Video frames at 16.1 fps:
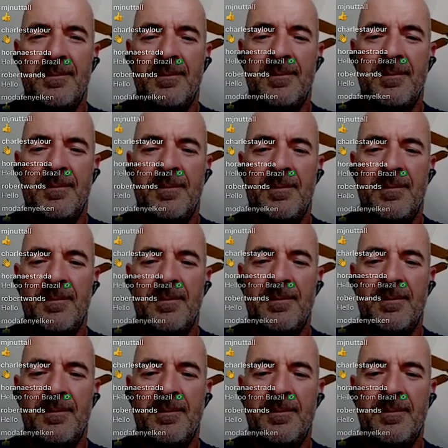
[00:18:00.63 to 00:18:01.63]

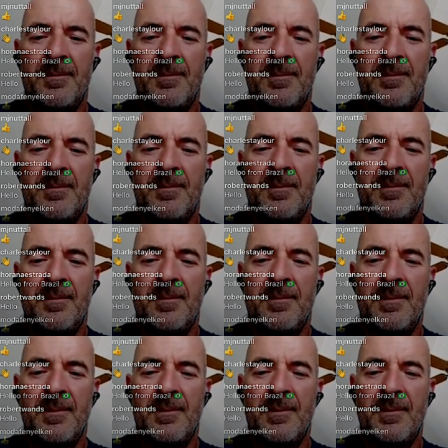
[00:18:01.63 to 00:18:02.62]

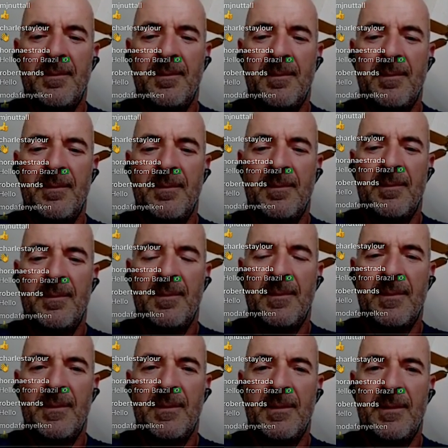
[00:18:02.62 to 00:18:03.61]

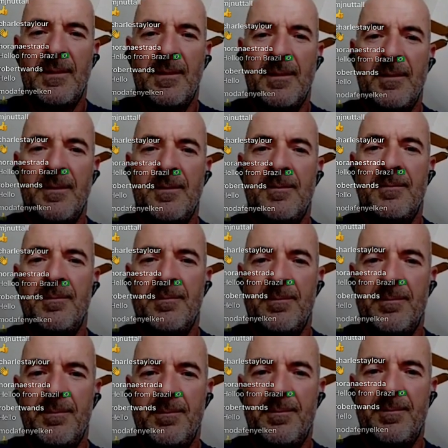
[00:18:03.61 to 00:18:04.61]

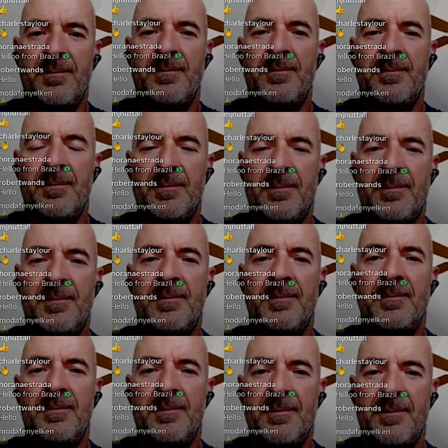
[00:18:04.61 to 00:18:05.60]

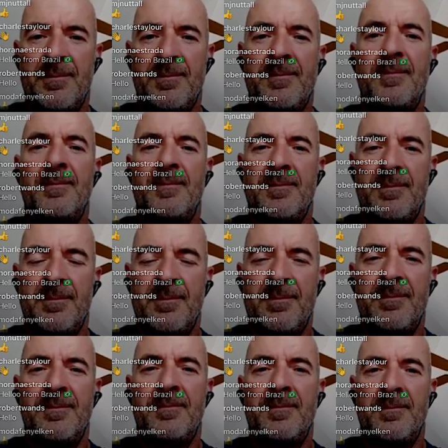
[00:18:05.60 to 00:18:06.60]

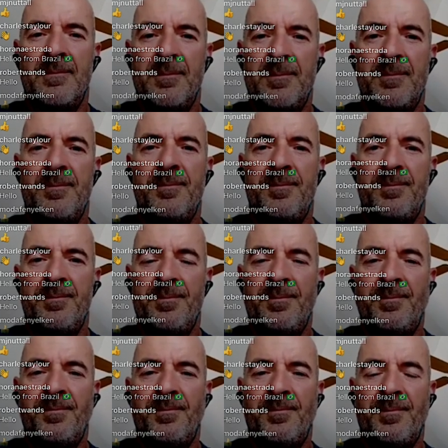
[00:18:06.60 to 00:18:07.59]

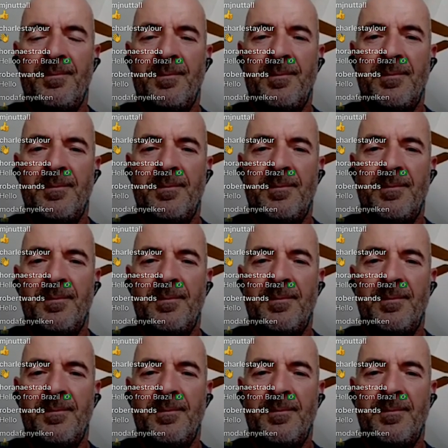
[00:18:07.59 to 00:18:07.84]
[no speech]